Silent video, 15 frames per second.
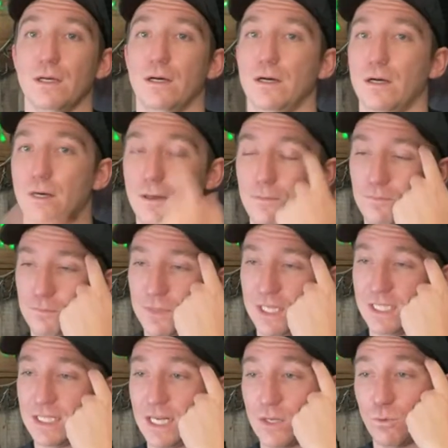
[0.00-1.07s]
Um,
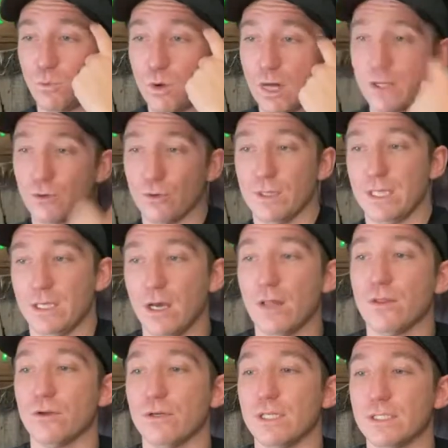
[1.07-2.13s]
it's not a one or the
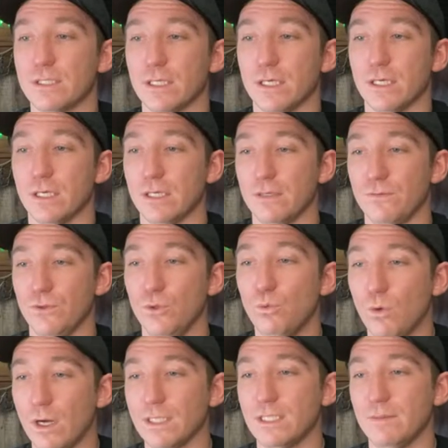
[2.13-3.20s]
other. It's a if you
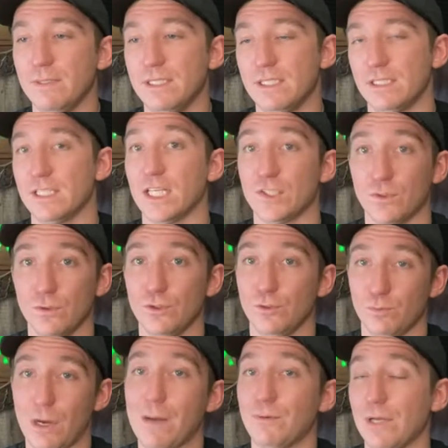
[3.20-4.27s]
want to be successful, you
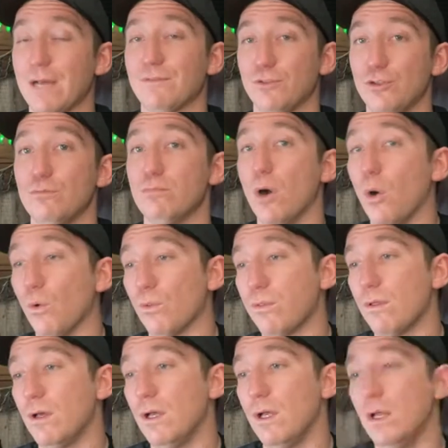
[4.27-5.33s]
probably have to do both.
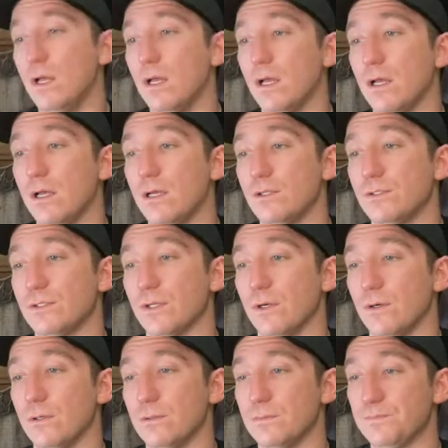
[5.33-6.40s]

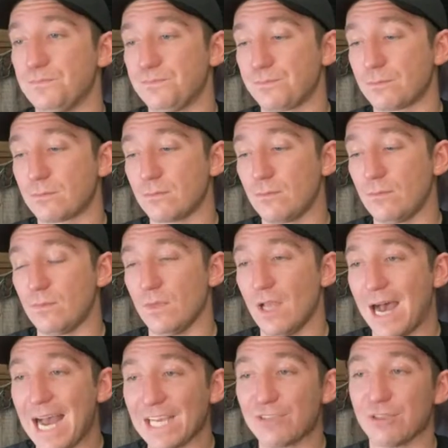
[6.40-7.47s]
So
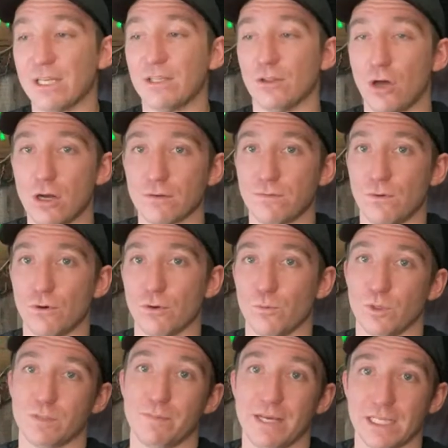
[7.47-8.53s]
I create long form,
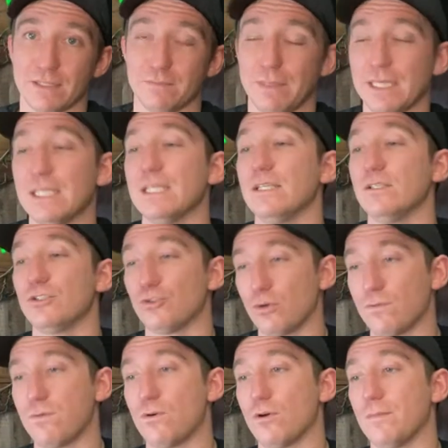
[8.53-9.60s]
which makes making
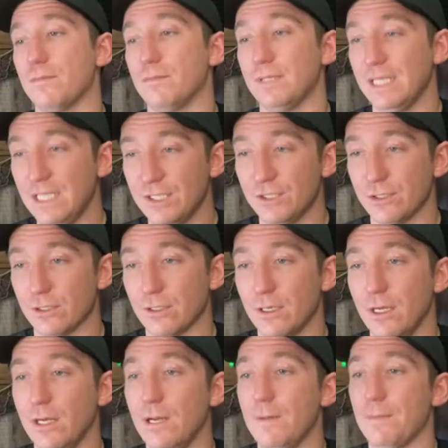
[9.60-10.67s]
short form easier.
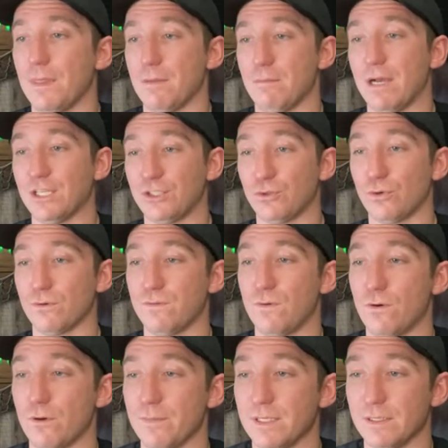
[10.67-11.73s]
My short
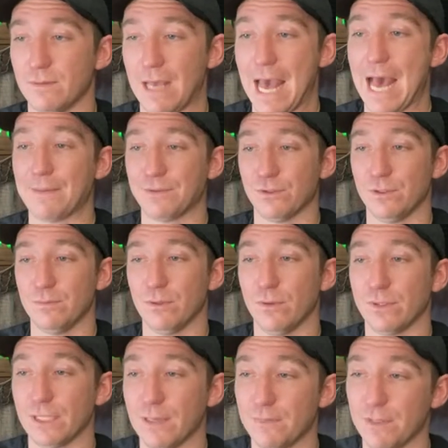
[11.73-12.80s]
form is absolutely
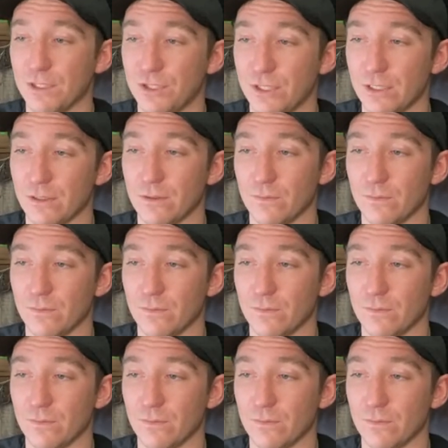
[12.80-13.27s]
blowing up this year.